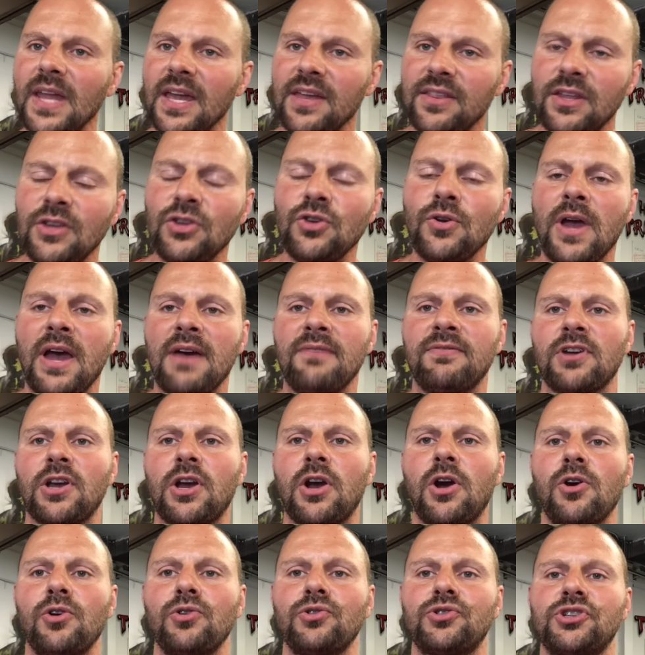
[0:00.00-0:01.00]
And then you have a
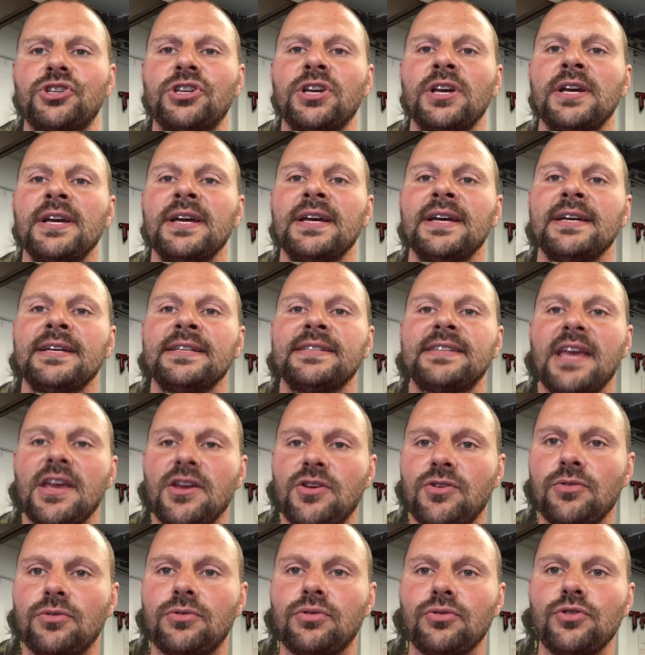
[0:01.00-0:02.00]
coach
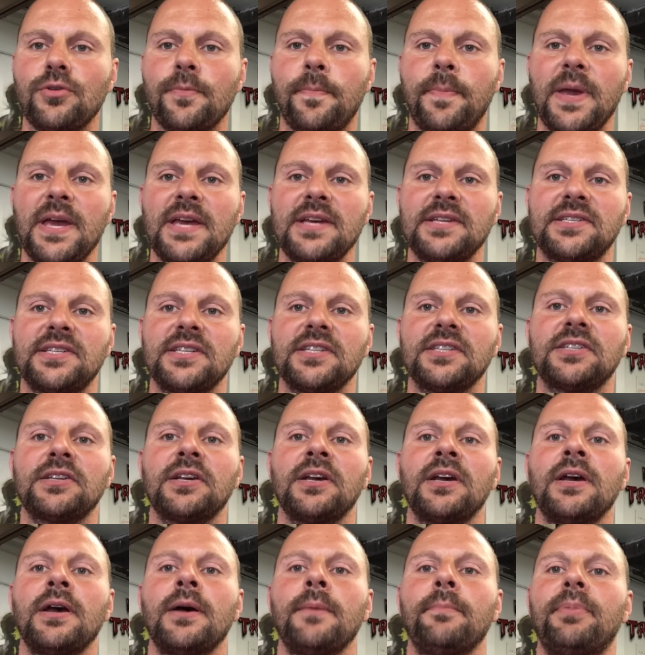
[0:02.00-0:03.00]
take you through the
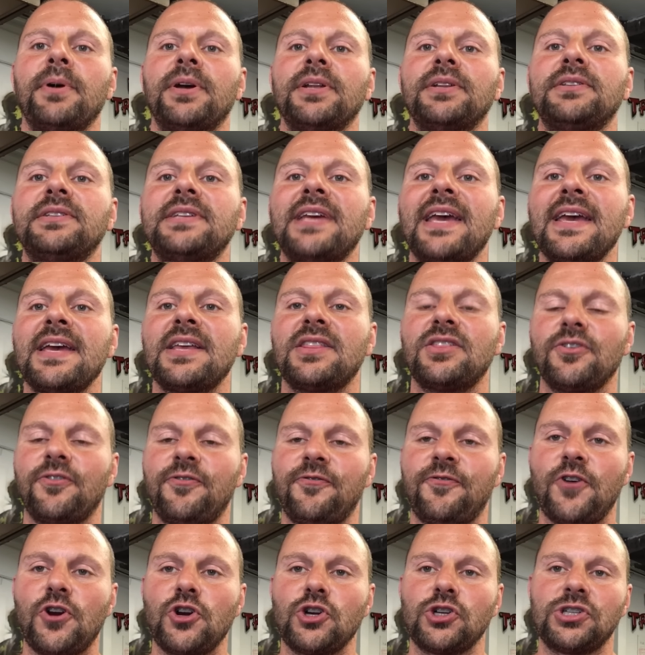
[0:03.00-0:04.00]
paces. But take the
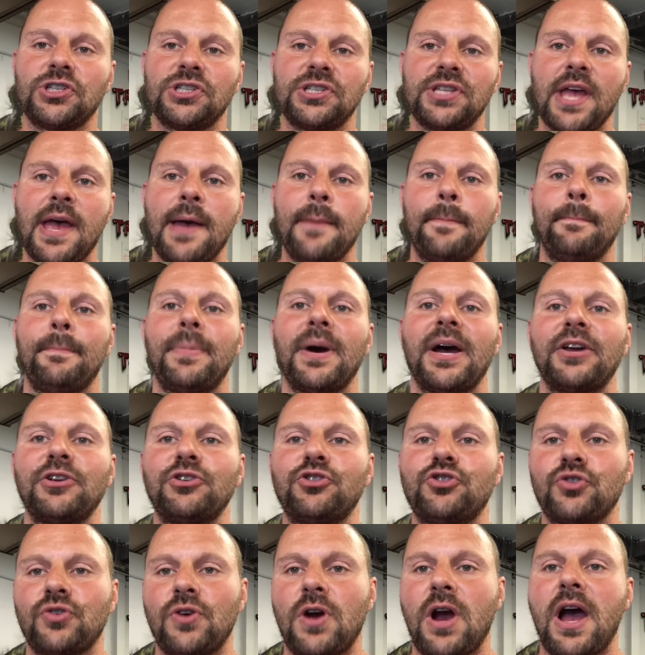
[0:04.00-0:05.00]
first step by
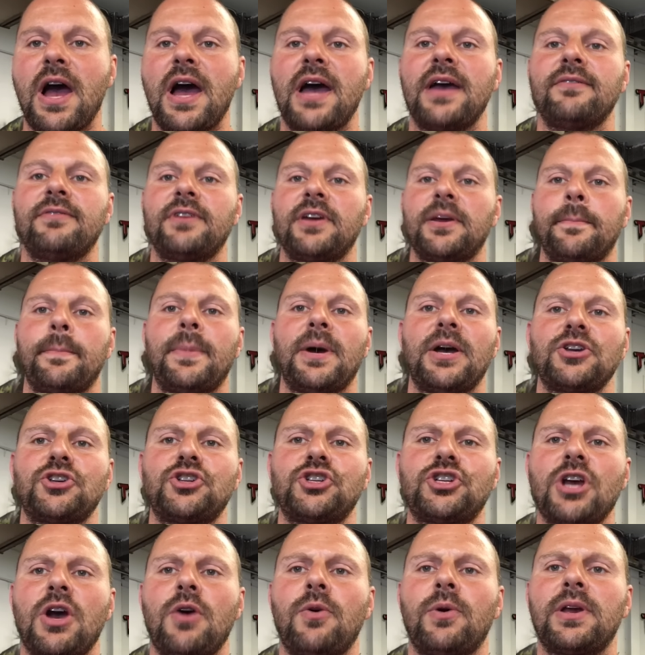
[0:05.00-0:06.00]
driving, by
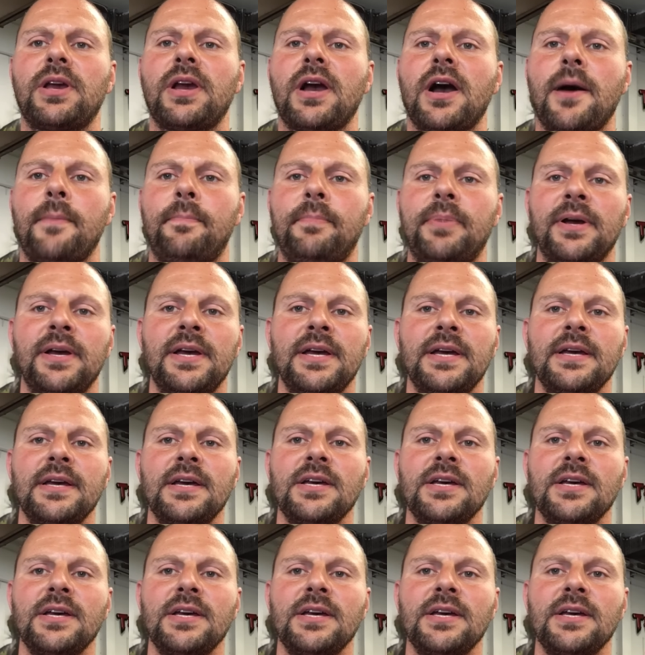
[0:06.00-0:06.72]
showing up.